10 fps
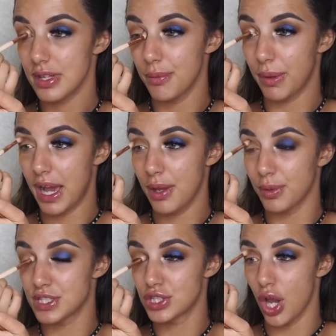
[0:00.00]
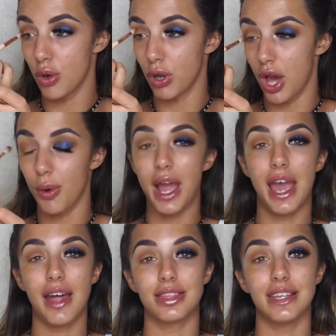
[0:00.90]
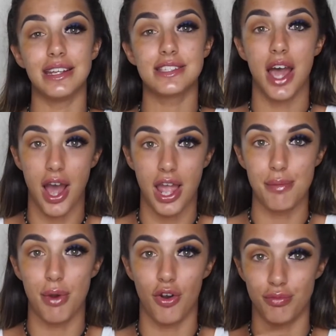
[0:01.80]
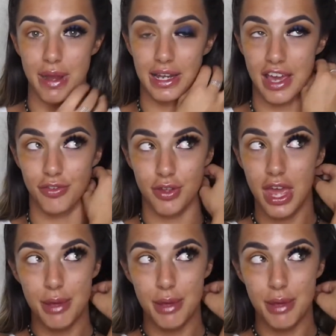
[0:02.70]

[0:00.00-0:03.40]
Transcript: But I was so low. I had the time of my life.